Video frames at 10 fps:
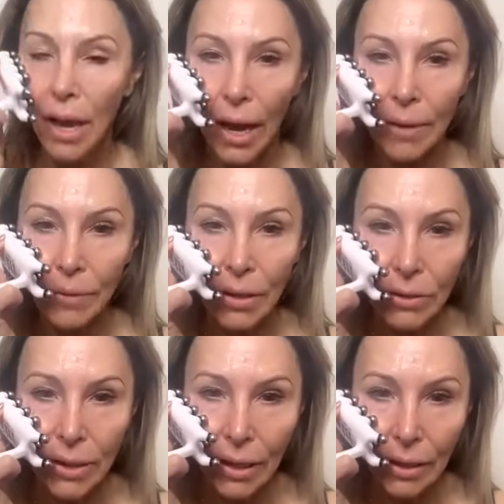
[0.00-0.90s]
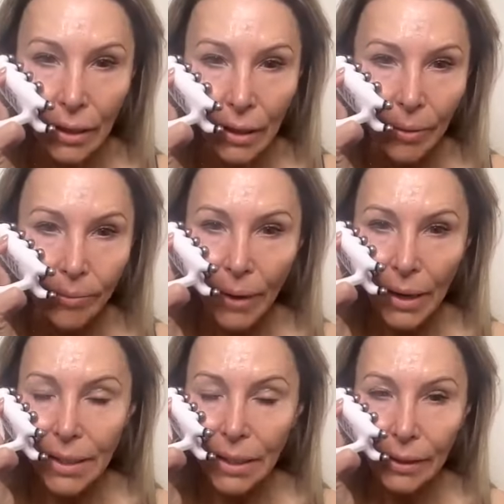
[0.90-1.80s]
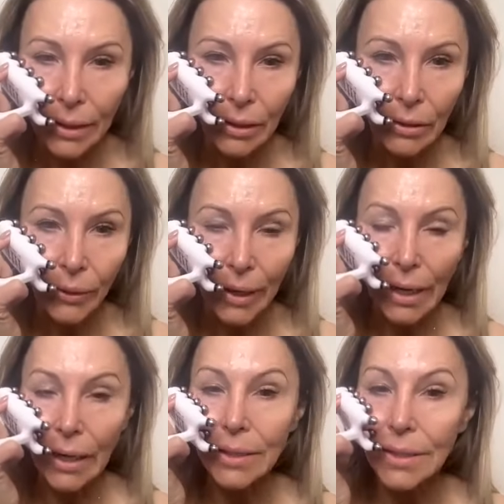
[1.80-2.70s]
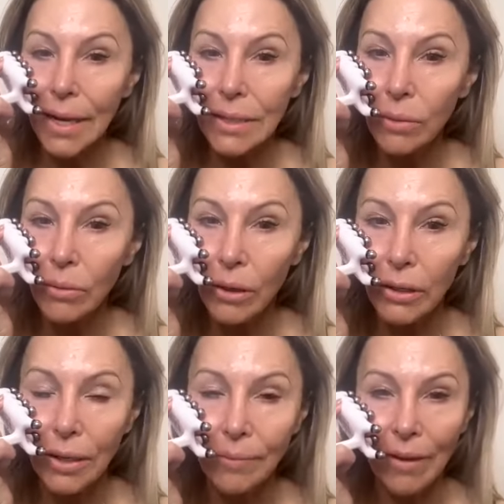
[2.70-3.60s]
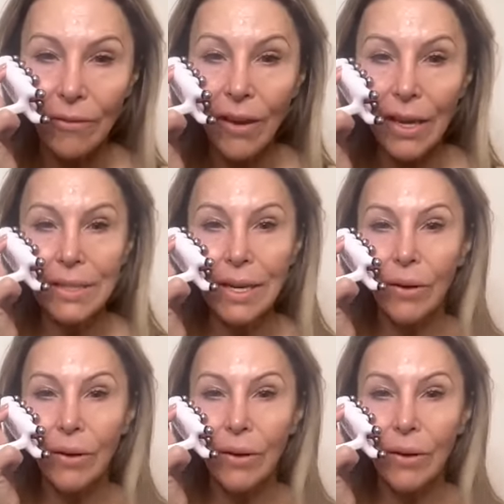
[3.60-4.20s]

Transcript: I'm using basically 3 because that's what works on my face.